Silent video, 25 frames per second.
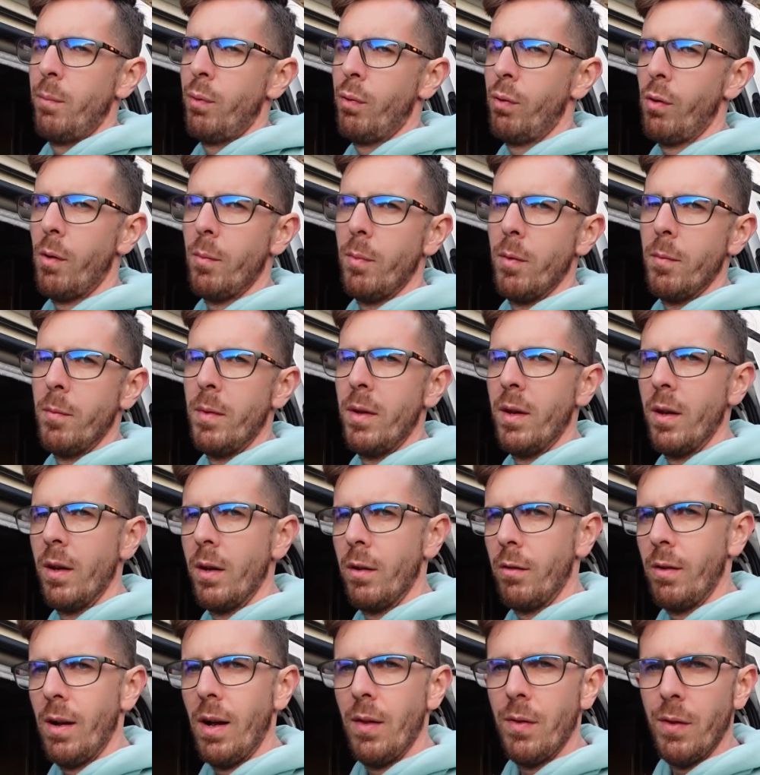problem in
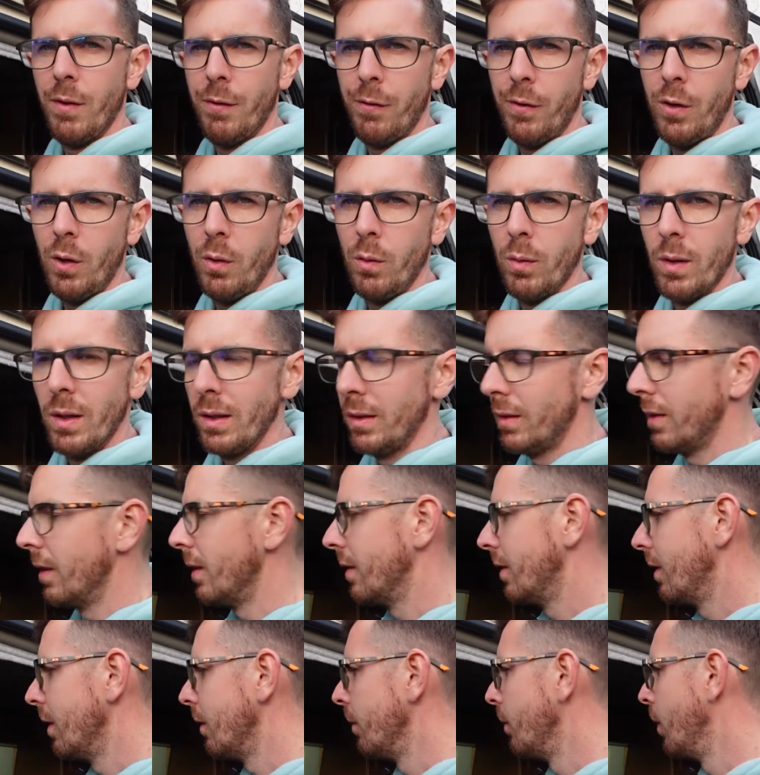and around the fueling
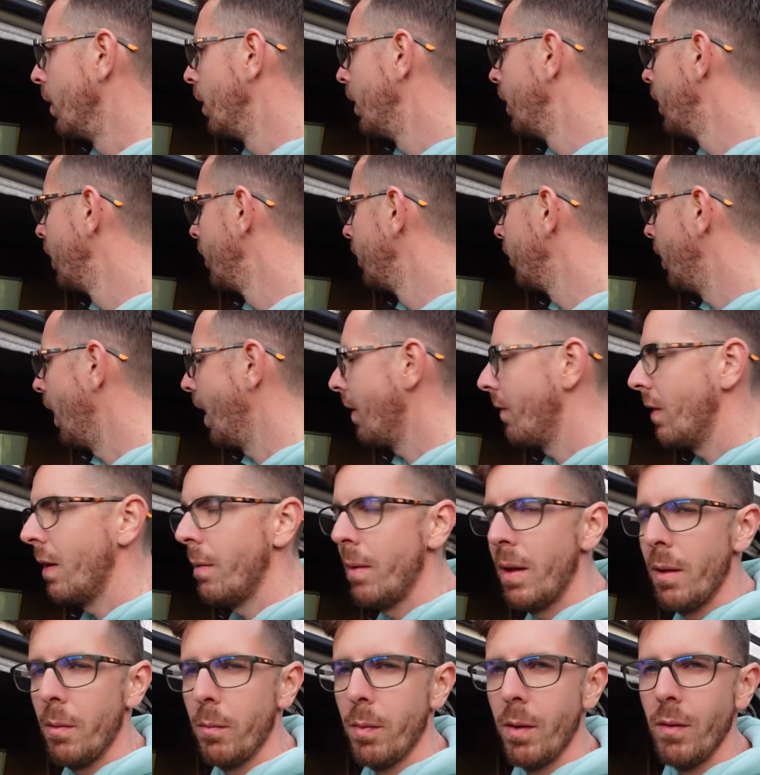system. Might have a
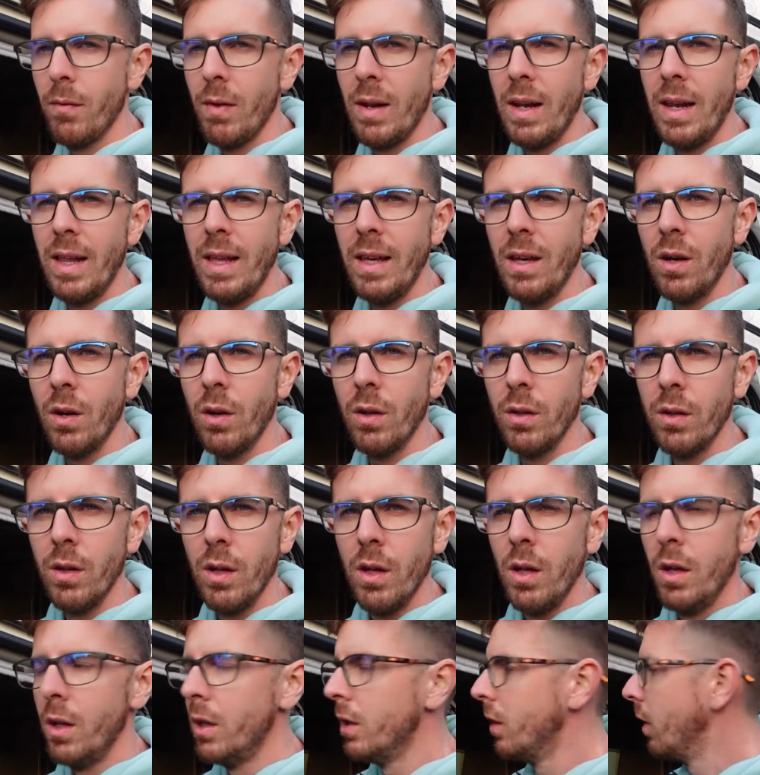little bit of a leak or
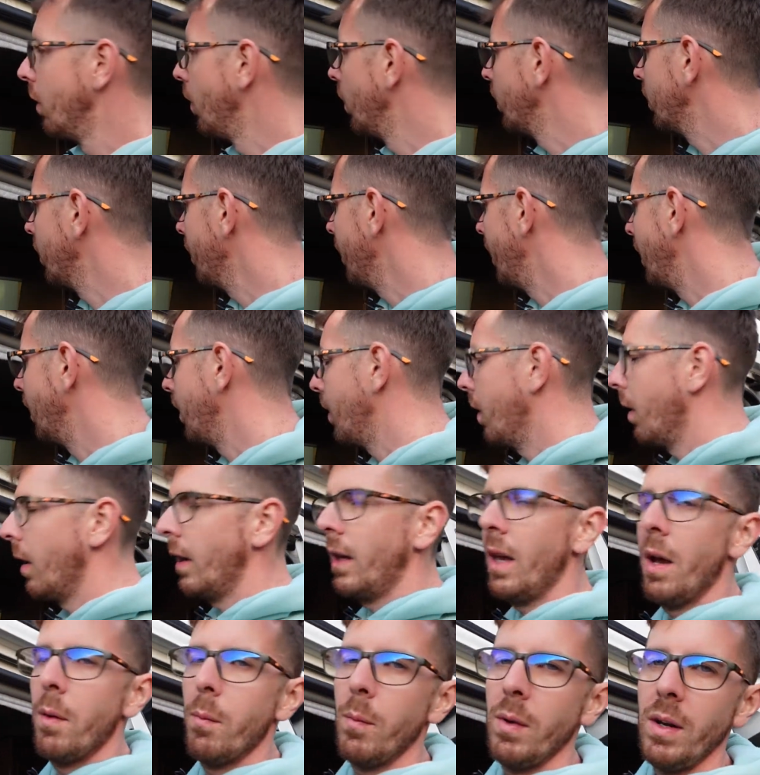something that
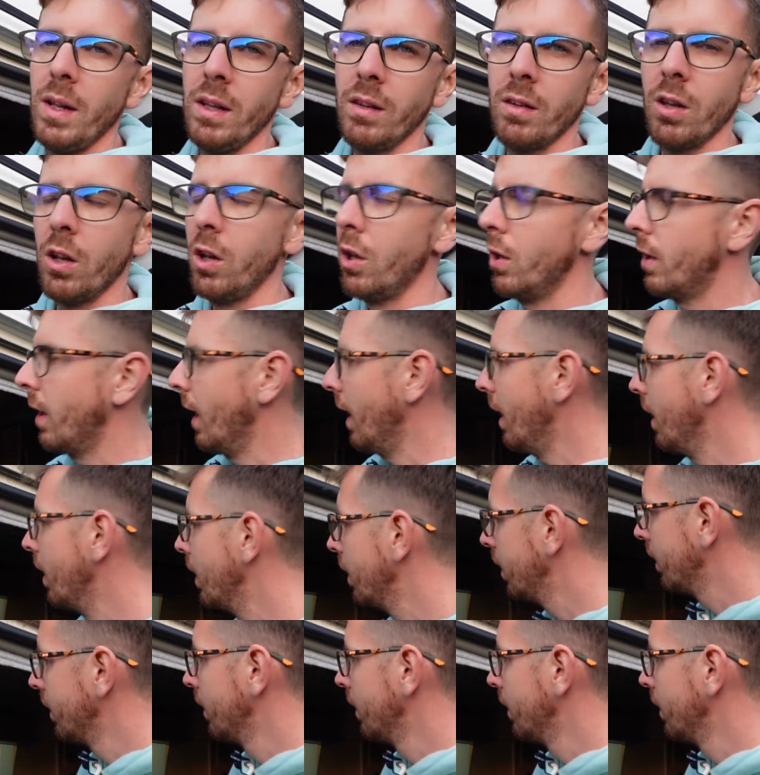again we need to look at.